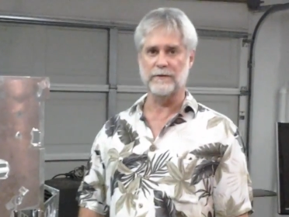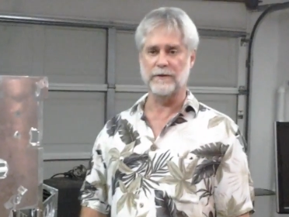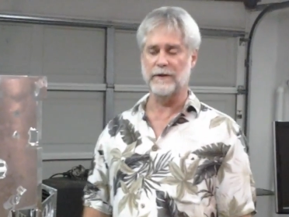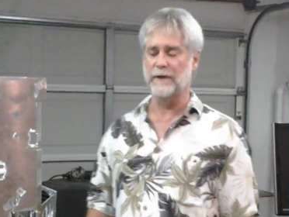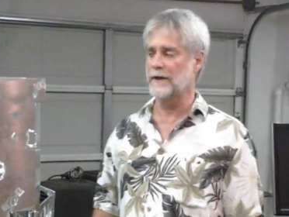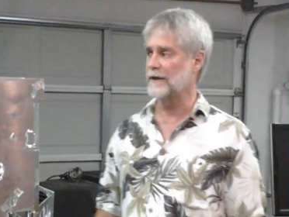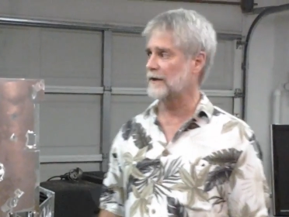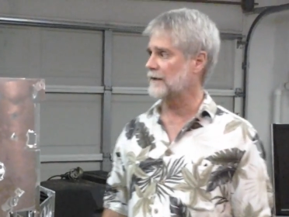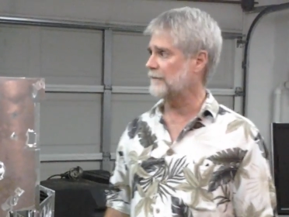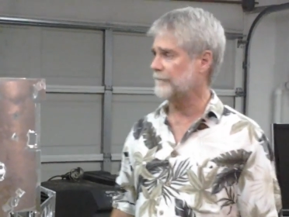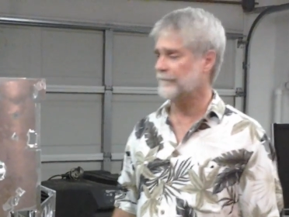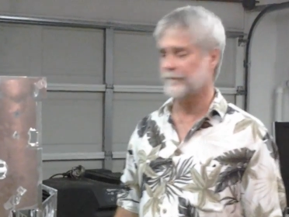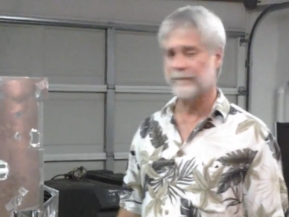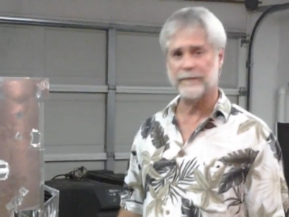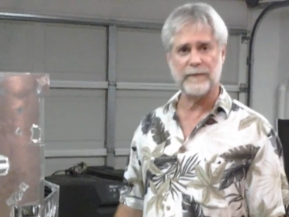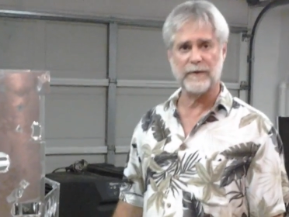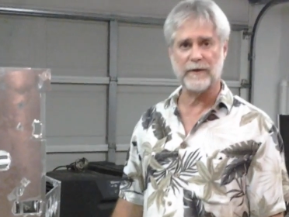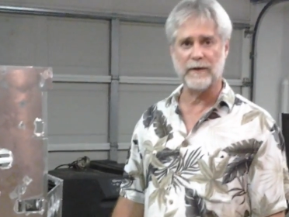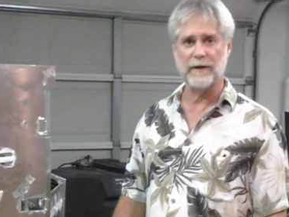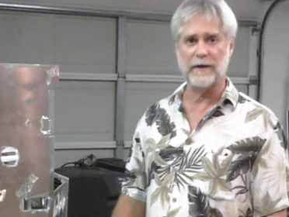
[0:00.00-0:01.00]
Today,
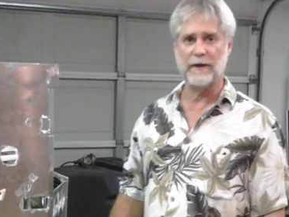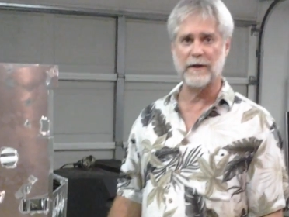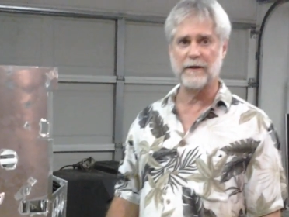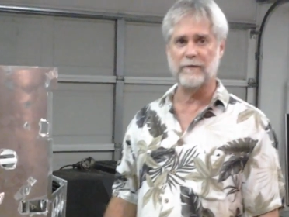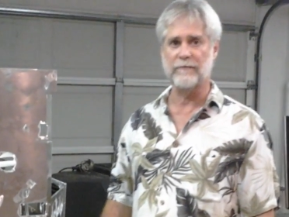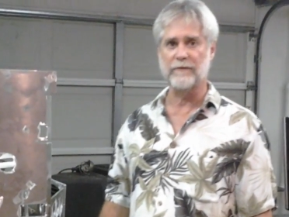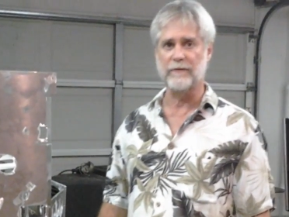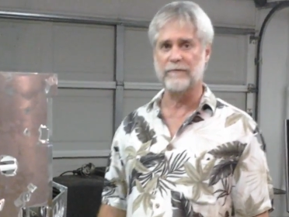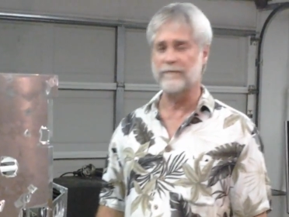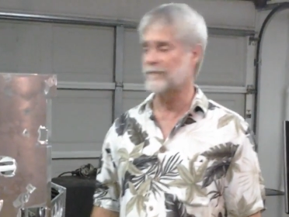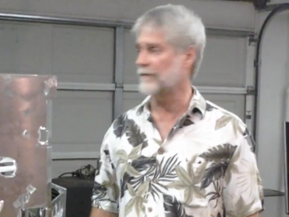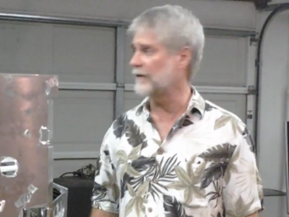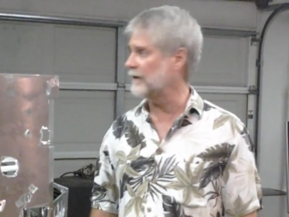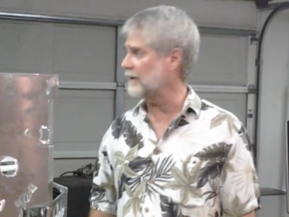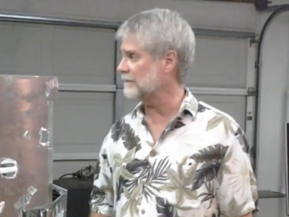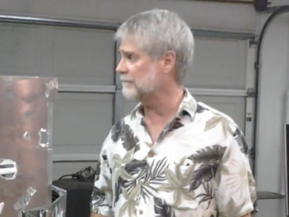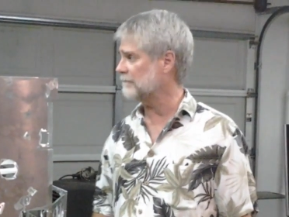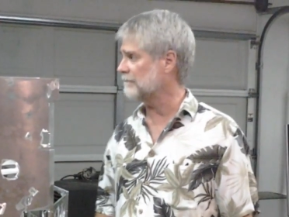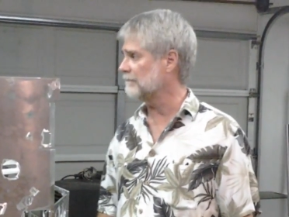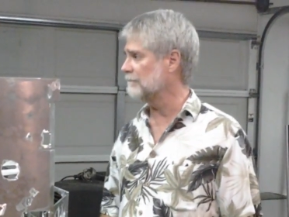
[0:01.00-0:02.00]
I have the
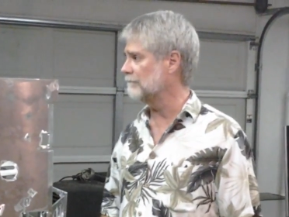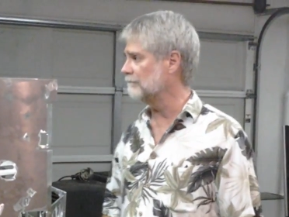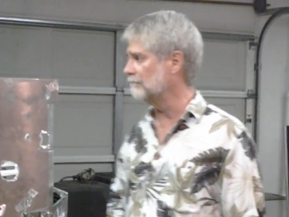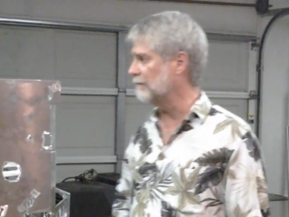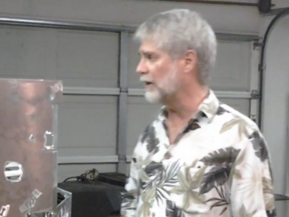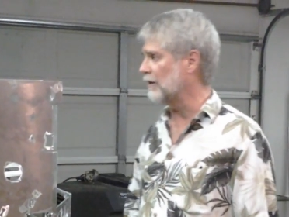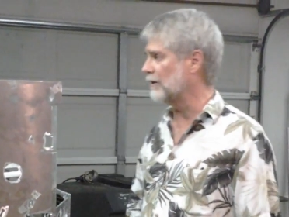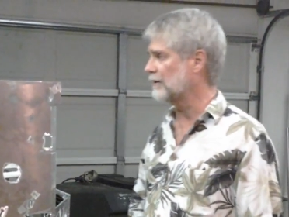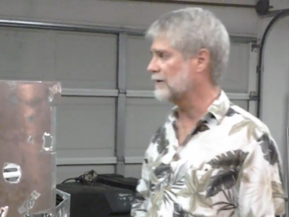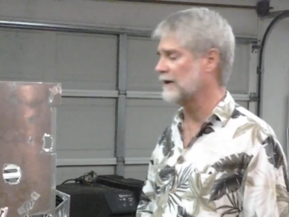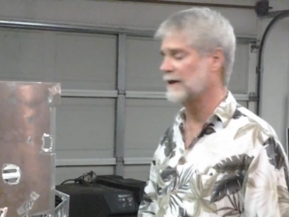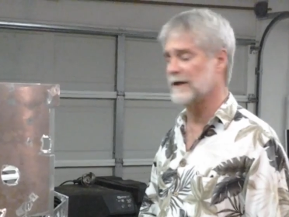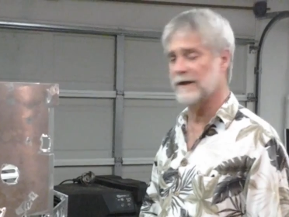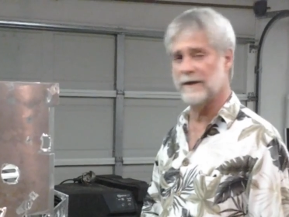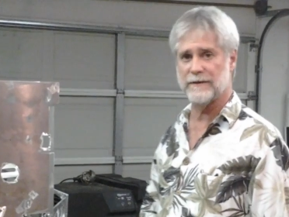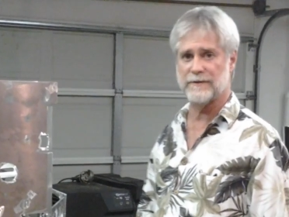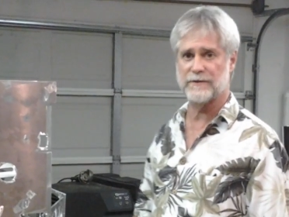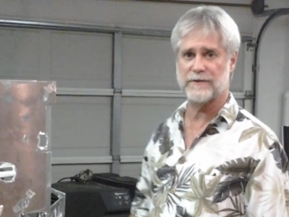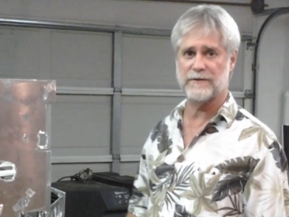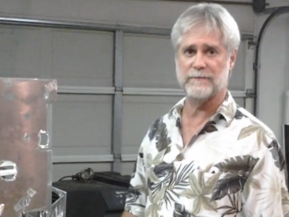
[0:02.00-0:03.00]
front
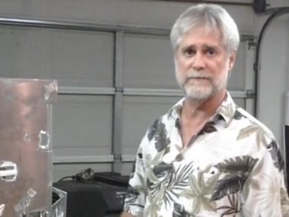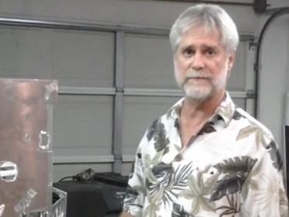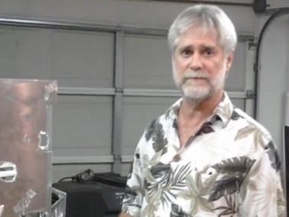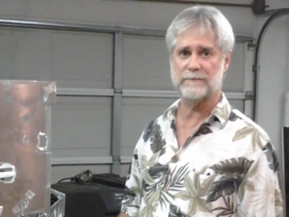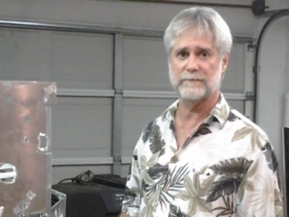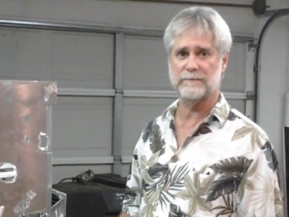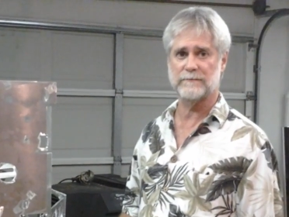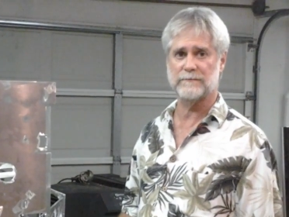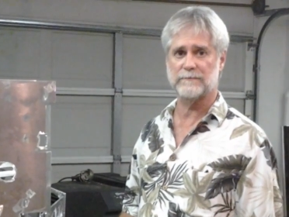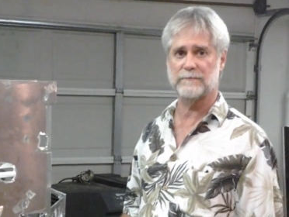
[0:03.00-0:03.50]
bulkheads